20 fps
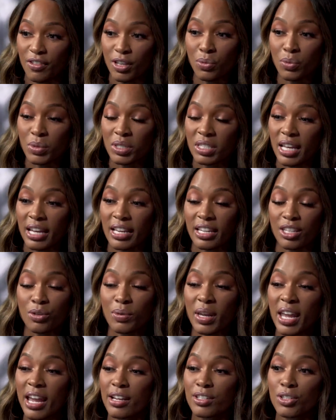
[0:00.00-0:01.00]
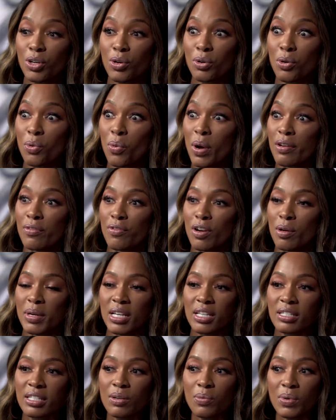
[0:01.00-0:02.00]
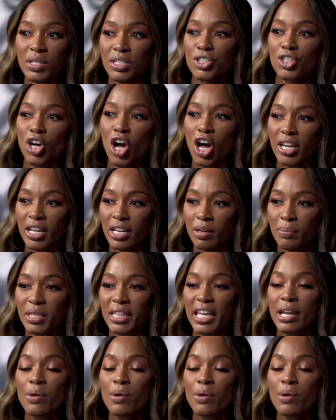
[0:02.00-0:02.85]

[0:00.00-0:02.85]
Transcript: It was like you can't turn away from it because he wasn't talking, but